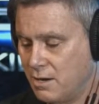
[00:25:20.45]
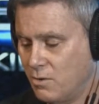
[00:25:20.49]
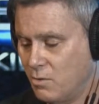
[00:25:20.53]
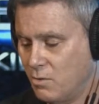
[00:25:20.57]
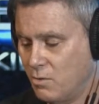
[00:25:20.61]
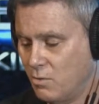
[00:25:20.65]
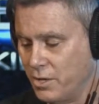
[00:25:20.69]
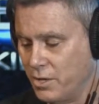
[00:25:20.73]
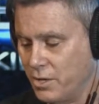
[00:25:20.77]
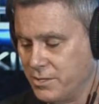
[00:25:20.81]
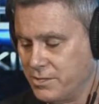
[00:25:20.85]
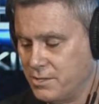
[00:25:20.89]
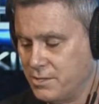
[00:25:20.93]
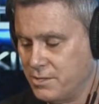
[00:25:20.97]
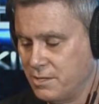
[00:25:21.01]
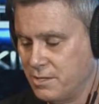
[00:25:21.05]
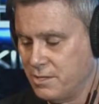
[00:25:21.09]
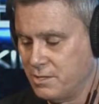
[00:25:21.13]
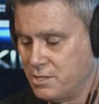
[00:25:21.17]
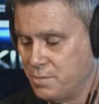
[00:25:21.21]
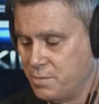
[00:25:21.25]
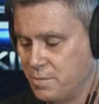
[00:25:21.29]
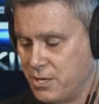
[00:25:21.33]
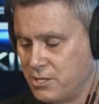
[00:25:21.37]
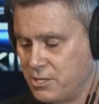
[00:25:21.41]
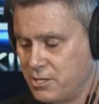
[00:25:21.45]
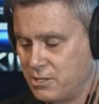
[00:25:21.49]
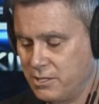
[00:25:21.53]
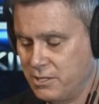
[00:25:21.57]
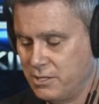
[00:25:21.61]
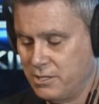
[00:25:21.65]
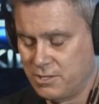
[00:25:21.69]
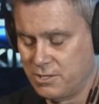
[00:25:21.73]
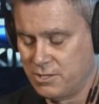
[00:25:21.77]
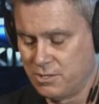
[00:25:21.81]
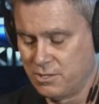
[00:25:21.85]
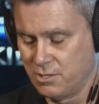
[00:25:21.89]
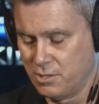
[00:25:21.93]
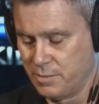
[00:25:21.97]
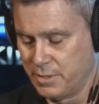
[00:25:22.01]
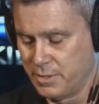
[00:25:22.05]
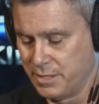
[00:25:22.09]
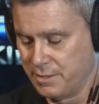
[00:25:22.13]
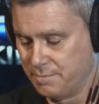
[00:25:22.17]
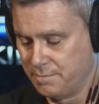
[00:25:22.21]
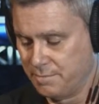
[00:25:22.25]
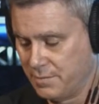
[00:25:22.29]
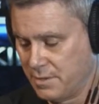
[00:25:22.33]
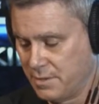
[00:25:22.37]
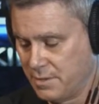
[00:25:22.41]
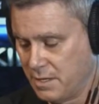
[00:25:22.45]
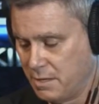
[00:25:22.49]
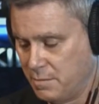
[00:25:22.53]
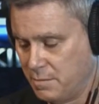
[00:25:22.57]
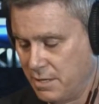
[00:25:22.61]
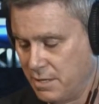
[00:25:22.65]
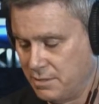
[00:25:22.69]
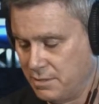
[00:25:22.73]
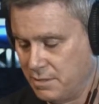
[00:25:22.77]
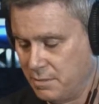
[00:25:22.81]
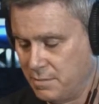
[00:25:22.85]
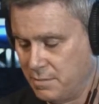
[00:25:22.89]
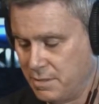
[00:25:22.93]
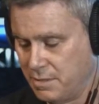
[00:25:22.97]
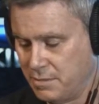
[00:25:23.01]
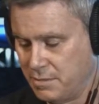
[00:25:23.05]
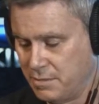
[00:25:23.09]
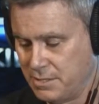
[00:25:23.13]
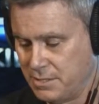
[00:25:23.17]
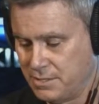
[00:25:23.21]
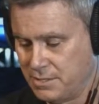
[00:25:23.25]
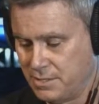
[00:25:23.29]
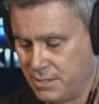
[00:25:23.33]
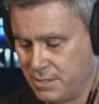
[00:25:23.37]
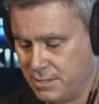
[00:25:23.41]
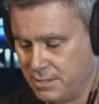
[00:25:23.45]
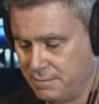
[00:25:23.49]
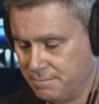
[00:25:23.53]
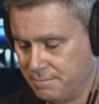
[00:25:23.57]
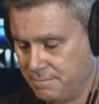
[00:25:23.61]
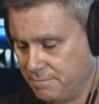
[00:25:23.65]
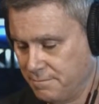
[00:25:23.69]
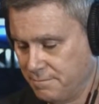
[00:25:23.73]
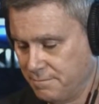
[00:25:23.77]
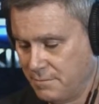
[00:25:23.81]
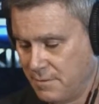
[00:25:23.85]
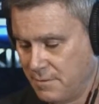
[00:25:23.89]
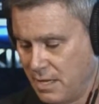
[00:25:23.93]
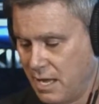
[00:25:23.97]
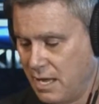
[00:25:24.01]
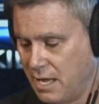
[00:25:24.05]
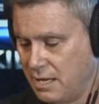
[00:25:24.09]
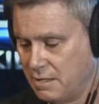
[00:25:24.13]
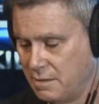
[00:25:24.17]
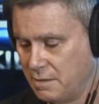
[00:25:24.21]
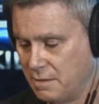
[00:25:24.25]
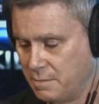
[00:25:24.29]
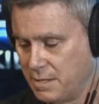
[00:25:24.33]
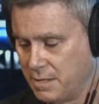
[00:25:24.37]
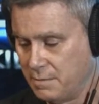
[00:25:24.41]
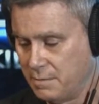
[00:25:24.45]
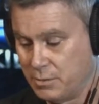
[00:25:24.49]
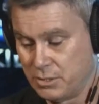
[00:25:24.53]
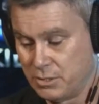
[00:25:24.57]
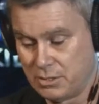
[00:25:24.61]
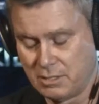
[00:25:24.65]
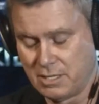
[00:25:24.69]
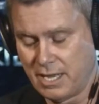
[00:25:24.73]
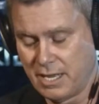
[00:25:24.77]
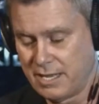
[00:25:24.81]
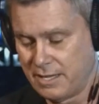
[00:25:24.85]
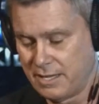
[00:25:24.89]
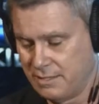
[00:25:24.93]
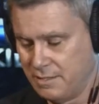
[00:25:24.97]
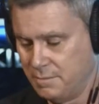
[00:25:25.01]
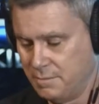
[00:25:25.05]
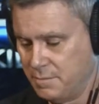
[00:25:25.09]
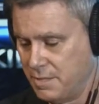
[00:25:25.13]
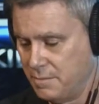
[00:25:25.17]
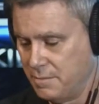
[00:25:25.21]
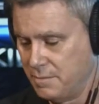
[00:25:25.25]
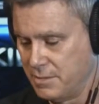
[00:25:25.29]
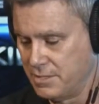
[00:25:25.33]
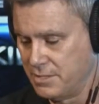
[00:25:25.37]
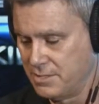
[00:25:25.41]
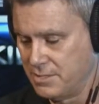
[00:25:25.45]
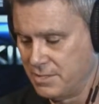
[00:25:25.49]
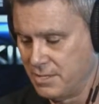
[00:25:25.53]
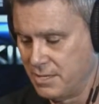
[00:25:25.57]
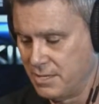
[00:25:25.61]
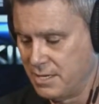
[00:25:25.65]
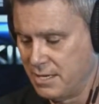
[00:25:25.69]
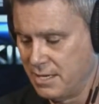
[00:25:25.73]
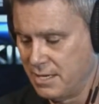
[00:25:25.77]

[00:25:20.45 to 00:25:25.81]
what's especially disturbing about the BBC and the people like the BBC